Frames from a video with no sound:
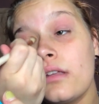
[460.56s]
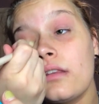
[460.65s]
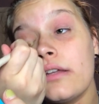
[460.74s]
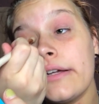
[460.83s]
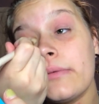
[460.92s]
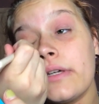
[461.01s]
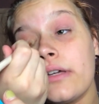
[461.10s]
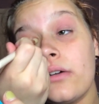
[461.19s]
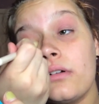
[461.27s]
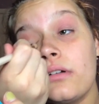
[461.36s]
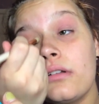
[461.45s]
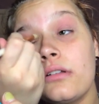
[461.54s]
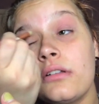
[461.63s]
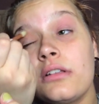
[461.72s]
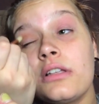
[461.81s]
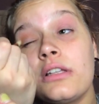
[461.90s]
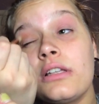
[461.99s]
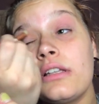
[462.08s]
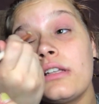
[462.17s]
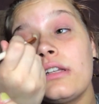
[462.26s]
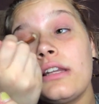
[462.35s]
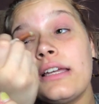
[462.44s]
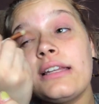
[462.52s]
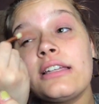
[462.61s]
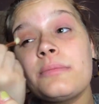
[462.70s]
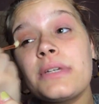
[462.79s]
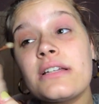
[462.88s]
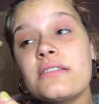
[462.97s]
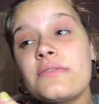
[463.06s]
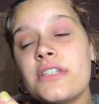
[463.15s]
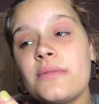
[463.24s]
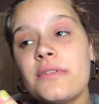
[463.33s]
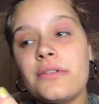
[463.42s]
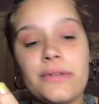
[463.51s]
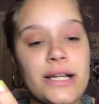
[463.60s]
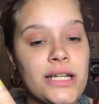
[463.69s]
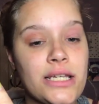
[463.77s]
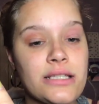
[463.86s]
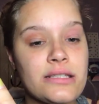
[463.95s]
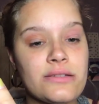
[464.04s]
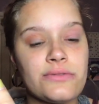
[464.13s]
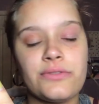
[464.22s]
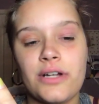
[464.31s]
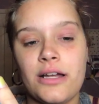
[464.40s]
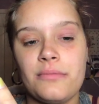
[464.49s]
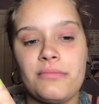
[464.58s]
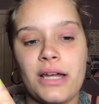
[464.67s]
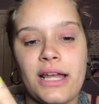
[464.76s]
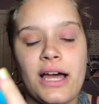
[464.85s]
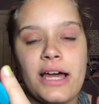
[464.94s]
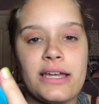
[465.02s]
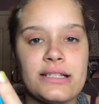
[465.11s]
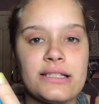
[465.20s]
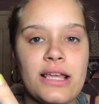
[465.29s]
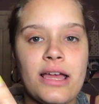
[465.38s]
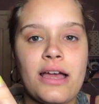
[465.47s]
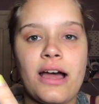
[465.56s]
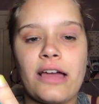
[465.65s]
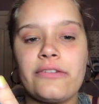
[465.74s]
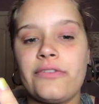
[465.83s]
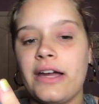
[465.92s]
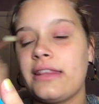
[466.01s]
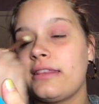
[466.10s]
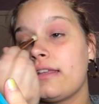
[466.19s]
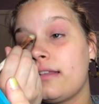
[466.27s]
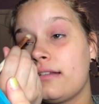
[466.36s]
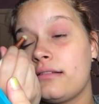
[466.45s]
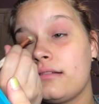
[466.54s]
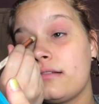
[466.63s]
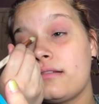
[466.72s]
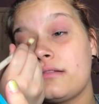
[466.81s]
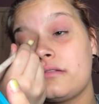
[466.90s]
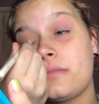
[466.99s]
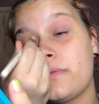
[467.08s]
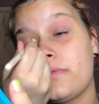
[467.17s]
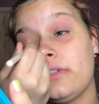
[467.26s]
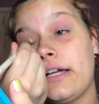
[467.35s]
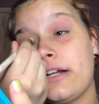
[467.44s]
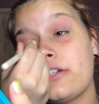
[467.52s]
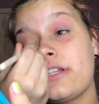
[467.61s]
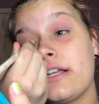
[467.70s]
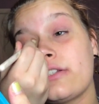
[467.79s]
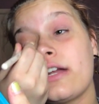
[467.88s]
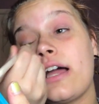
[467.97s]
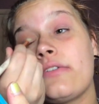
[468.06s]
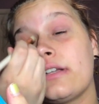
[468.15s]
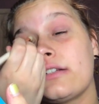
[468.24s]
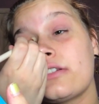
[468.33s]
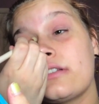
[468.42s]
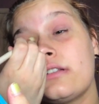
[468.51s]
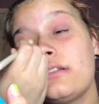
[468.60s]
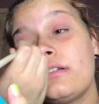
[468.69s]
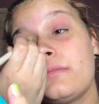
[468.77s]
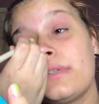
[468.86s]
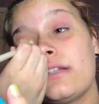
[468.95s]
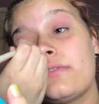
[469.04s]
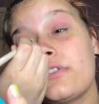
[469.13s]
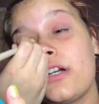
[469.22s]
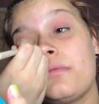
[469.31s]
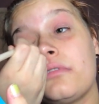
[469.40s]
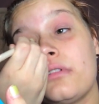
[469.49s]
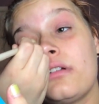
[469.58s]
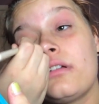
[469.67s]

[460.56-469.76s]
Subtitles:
Here we go. Lately, because of some of the redness from my eyes, I find that some of the lighter shades are having just a little bit of trouble